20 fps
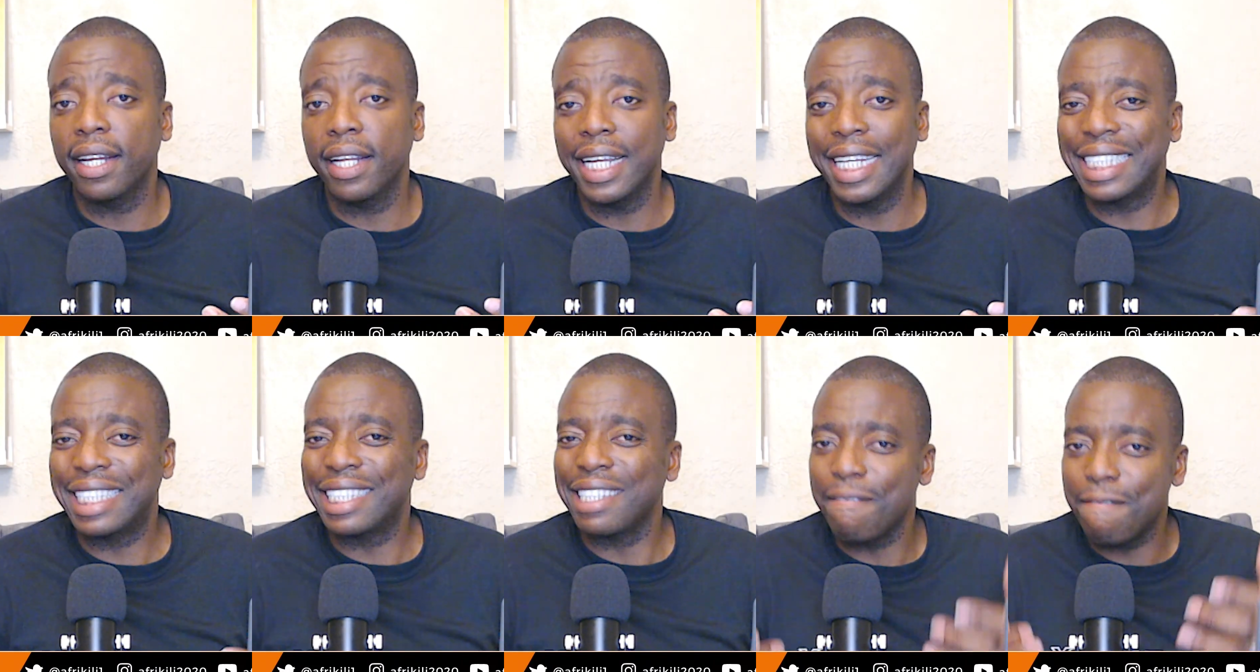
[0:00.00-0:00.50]

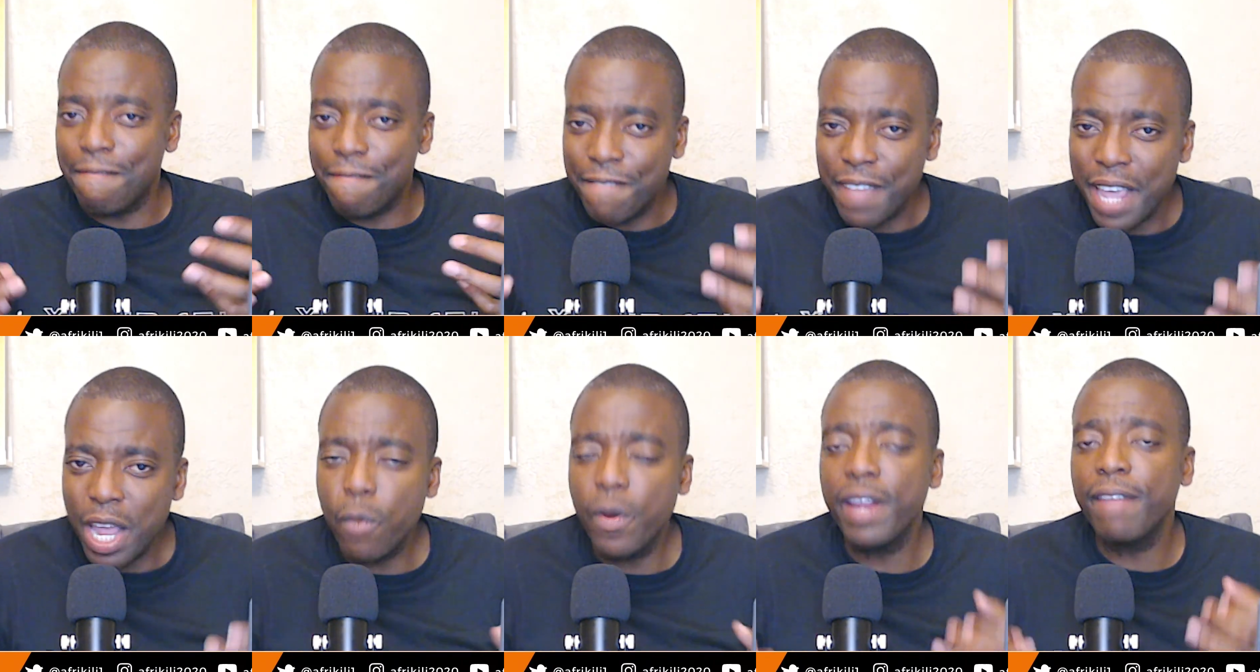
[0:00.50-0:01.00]
It's a
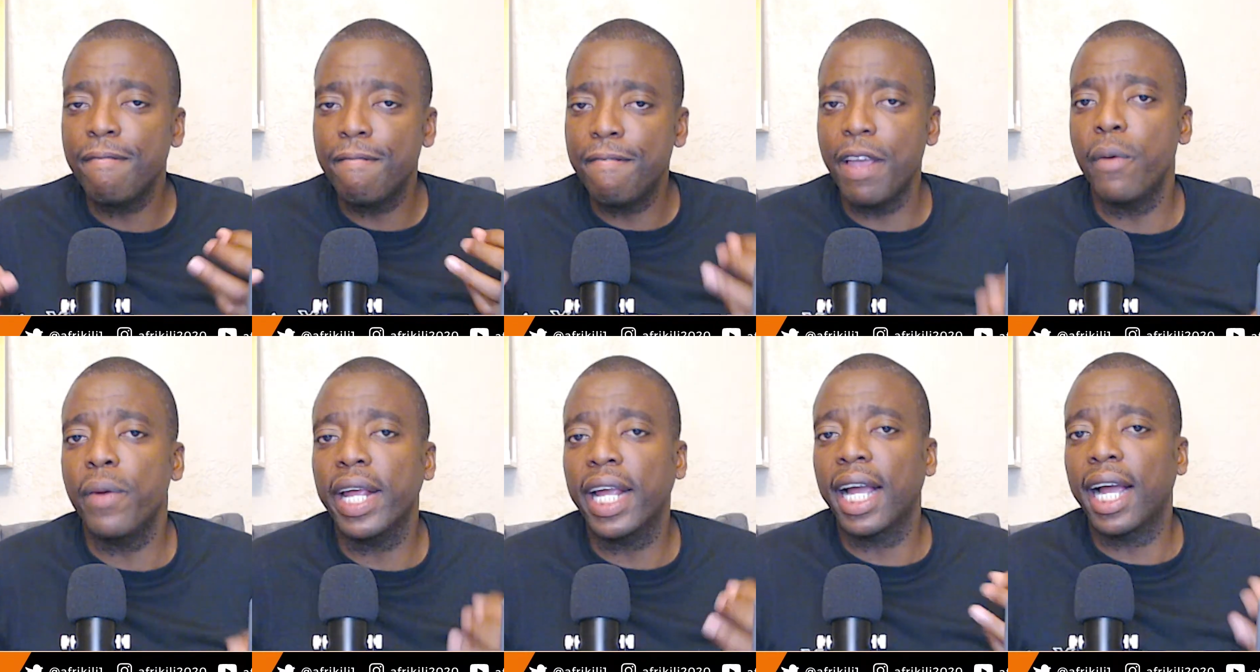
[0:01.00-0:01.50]
very,
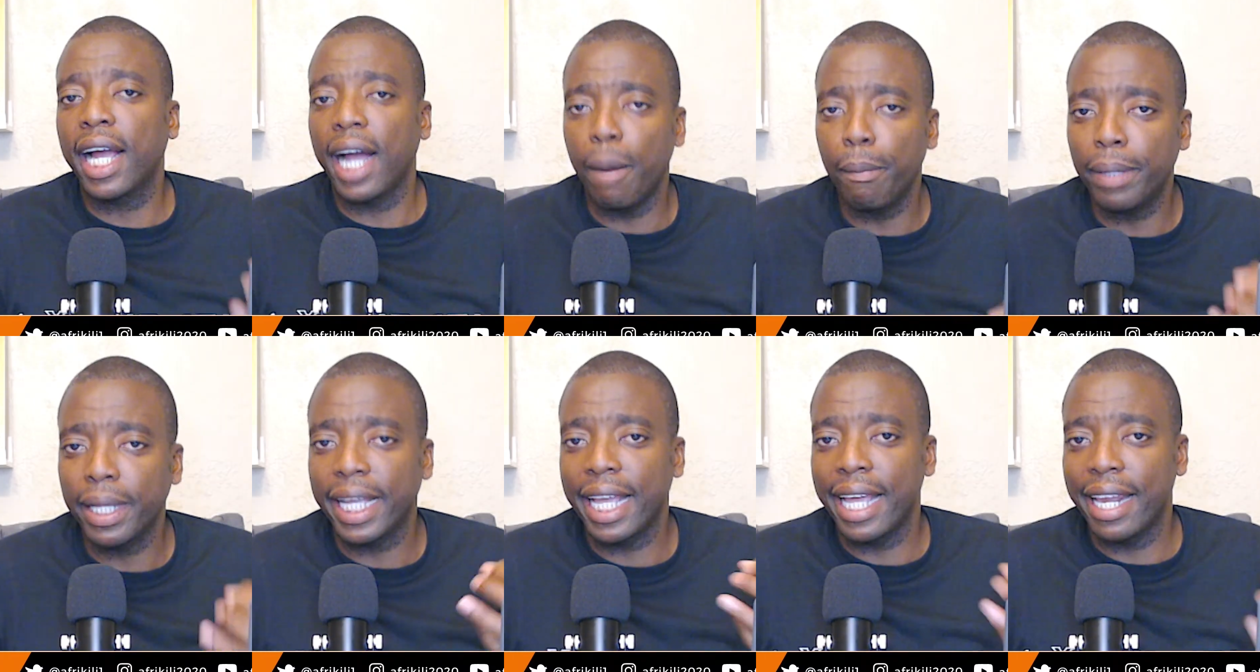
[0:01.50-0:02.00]
very
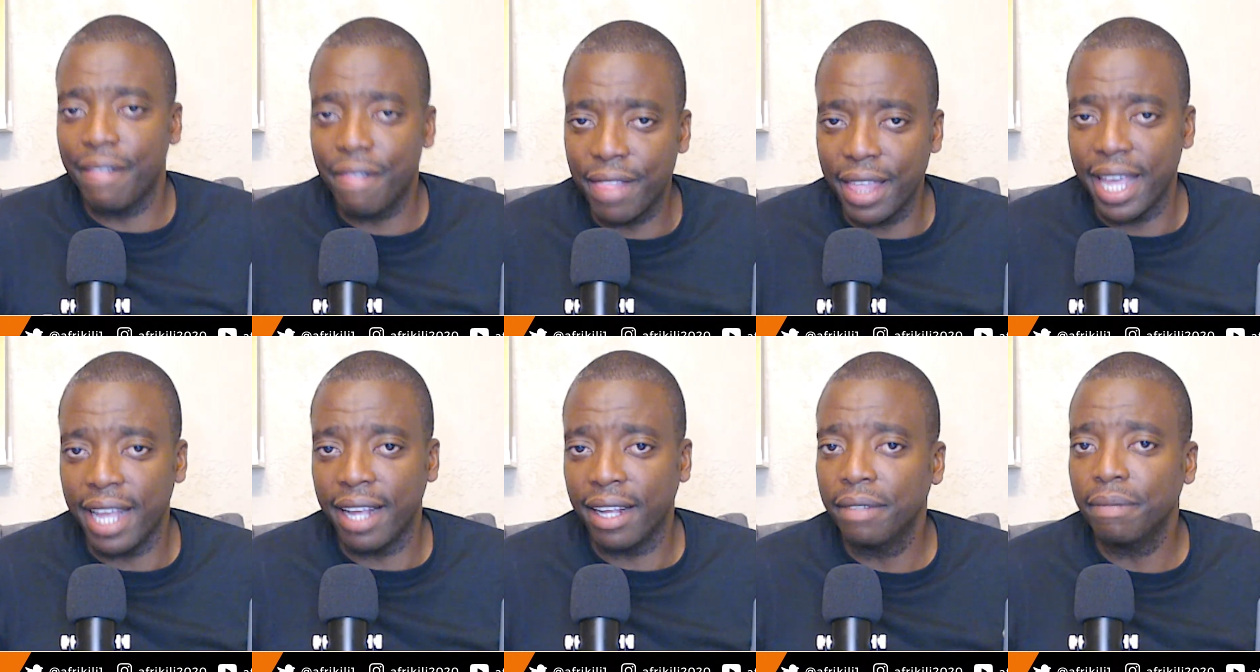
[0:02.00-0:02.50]
complicated
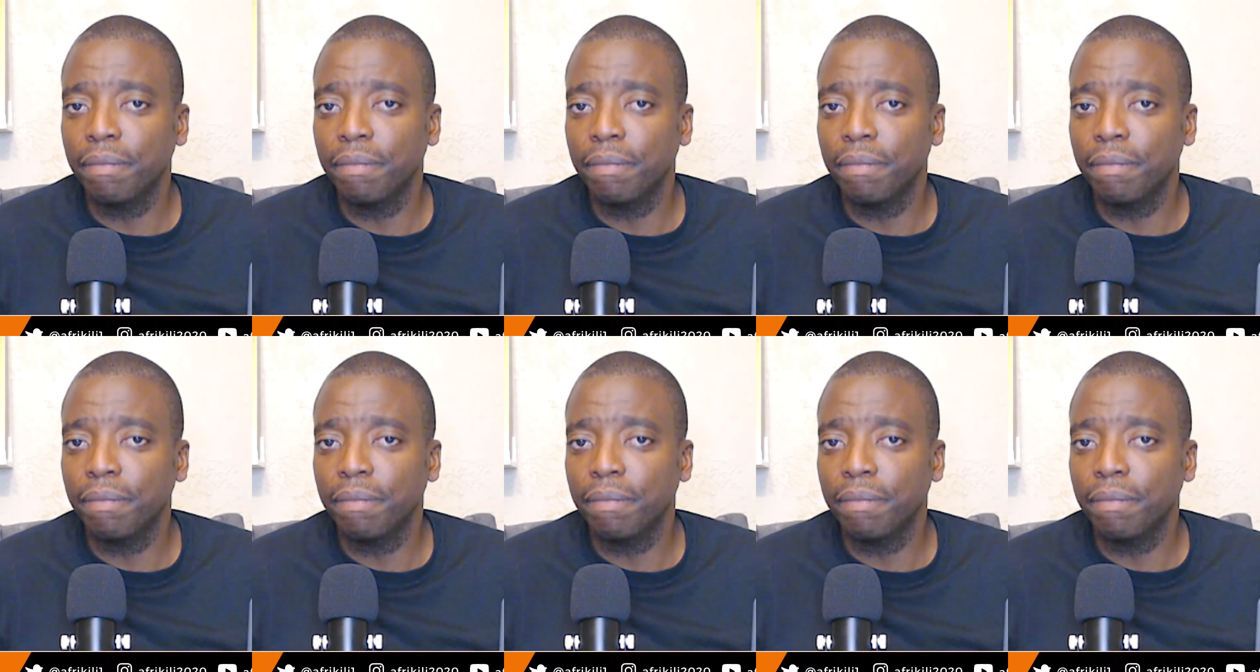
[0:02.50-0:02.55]
thing.